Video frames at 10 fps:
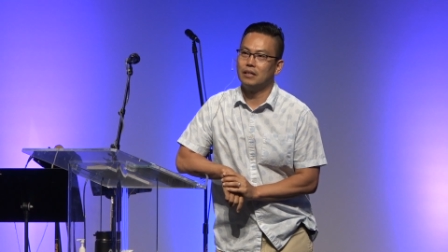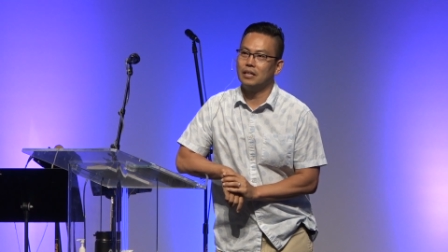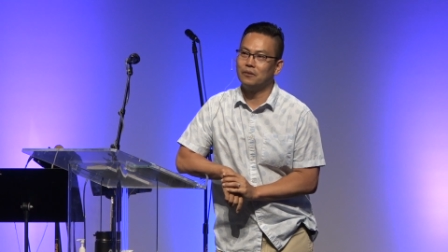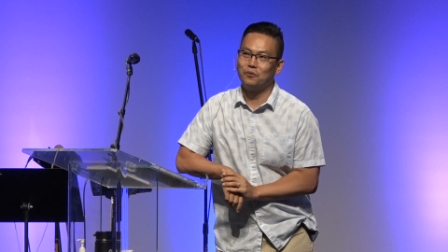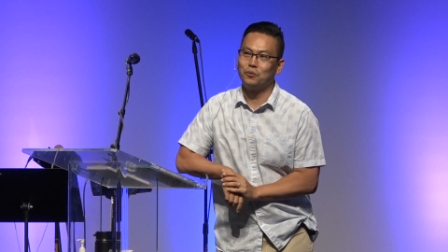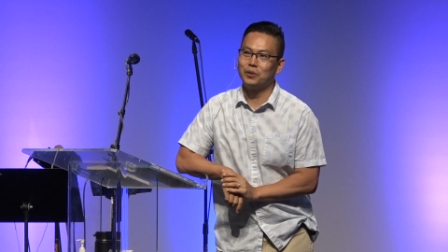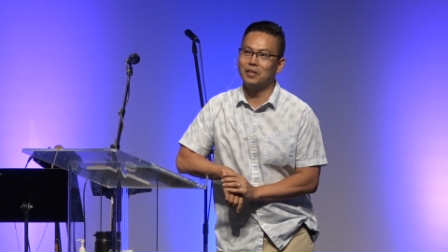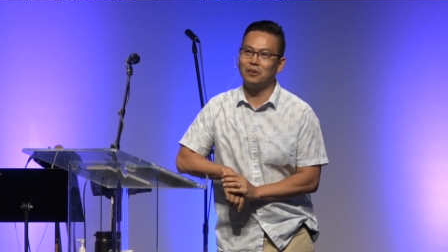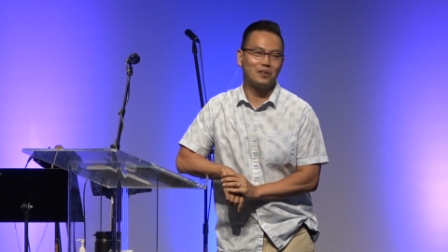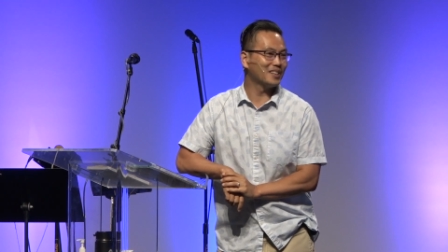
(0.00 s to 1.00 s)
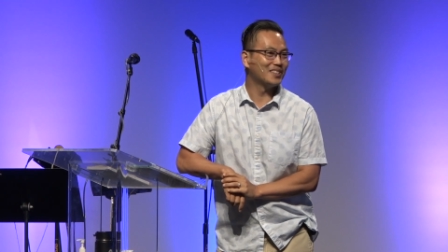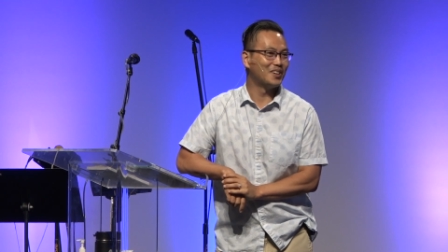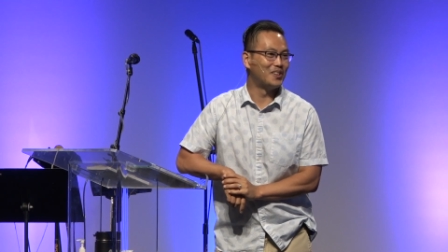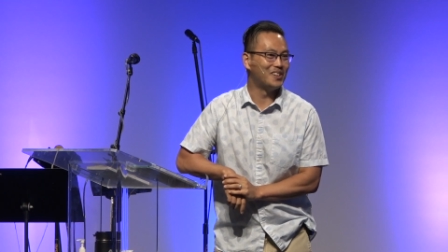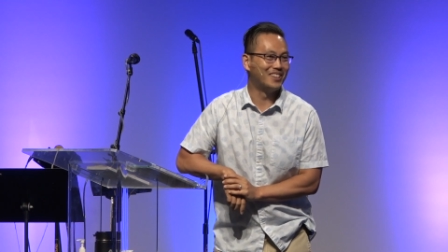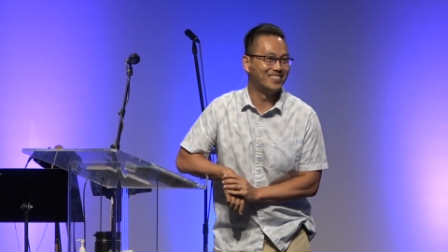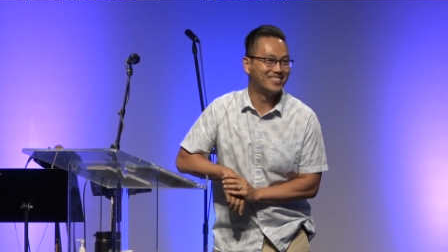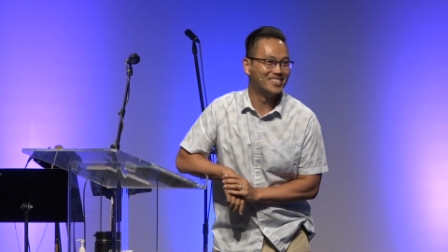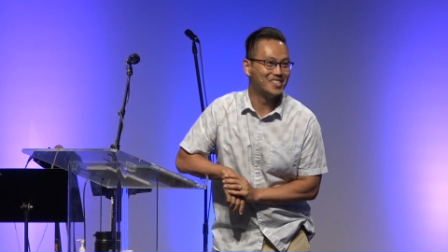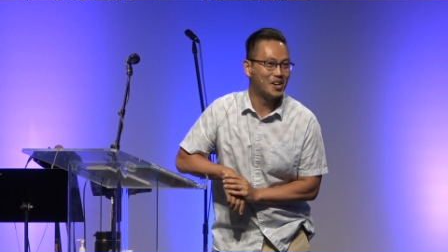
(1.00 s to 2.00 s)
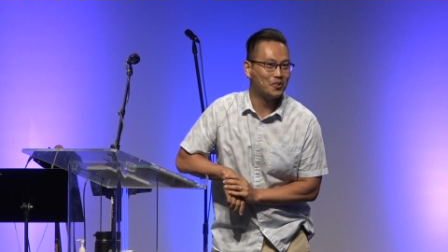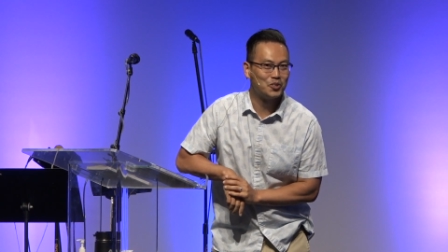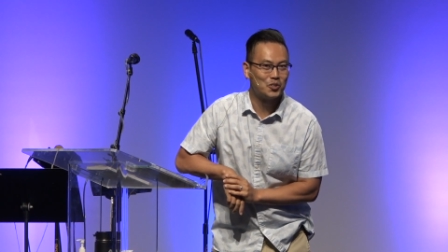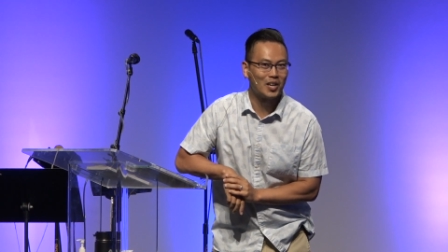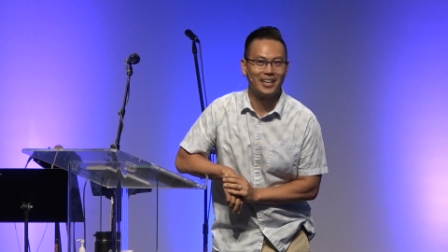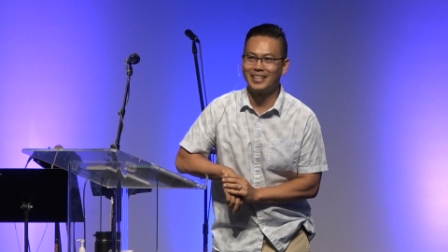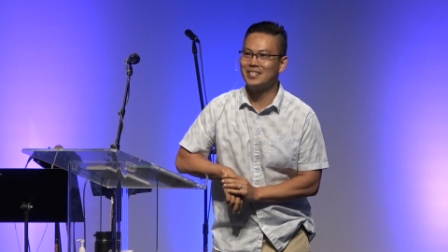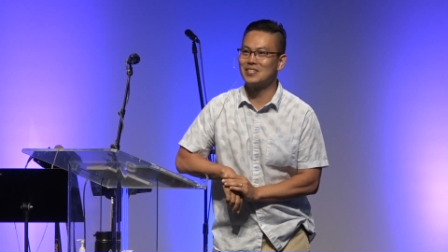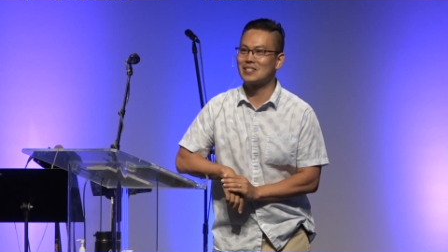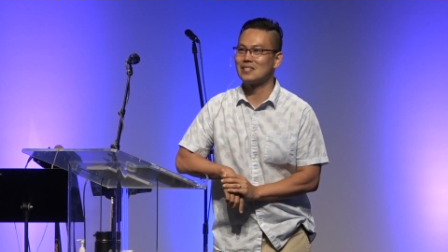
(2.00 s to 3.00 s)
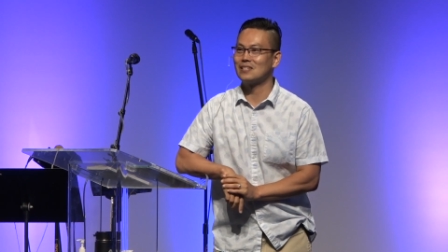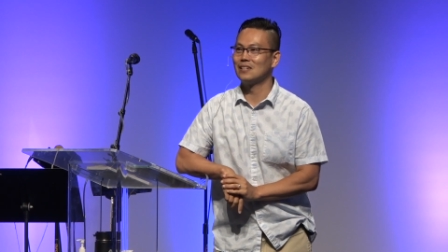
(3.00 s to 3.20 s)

if we are in awe of who God is.